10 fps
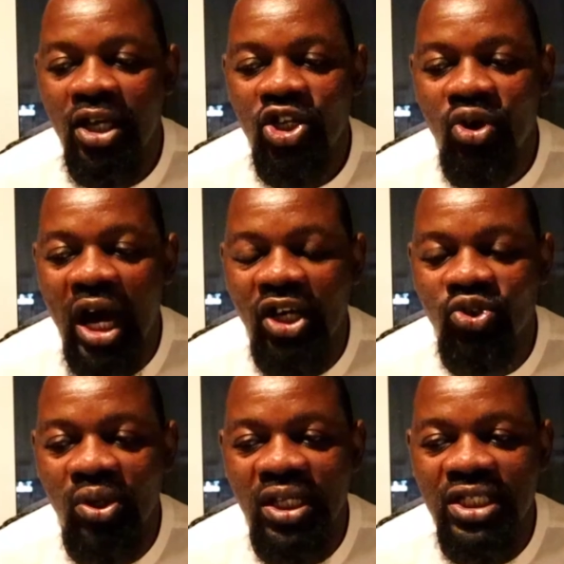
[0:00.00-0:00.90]
you know,
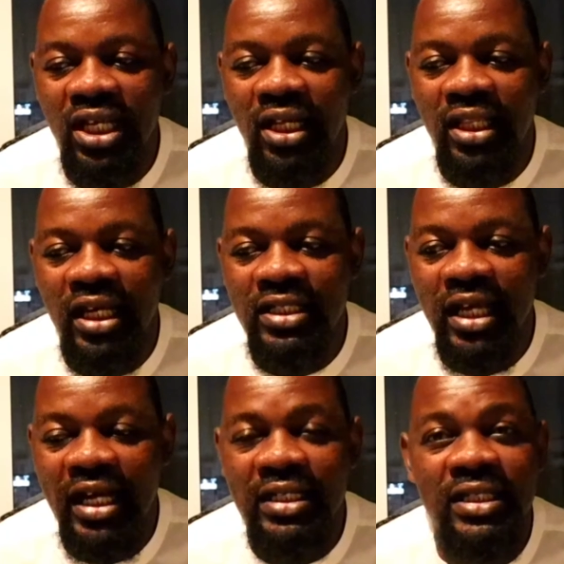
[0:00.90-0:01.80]
acknowledging that
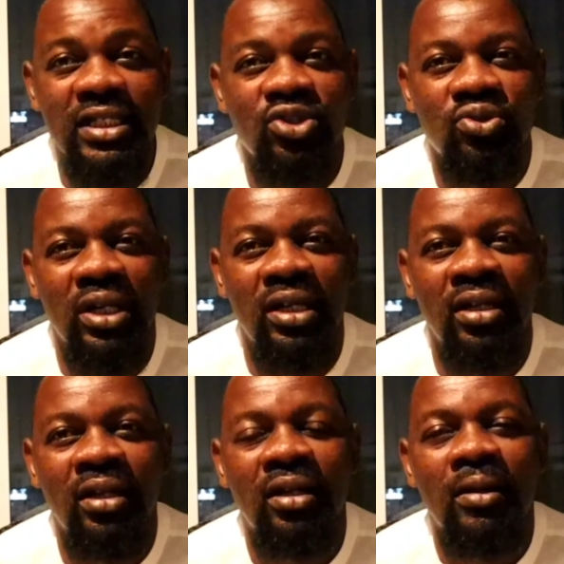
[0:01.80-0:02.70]

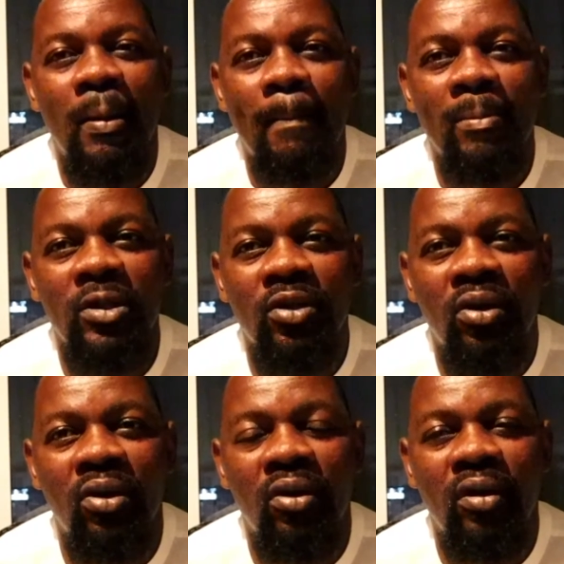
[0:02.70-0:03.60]
ancestral, you
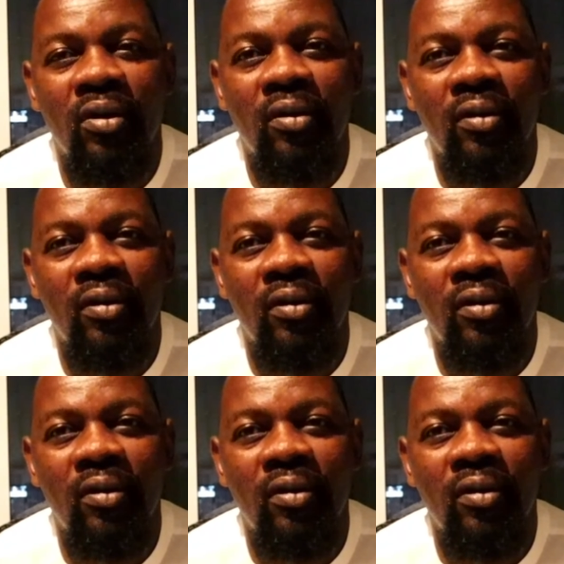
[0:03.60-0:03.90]
know,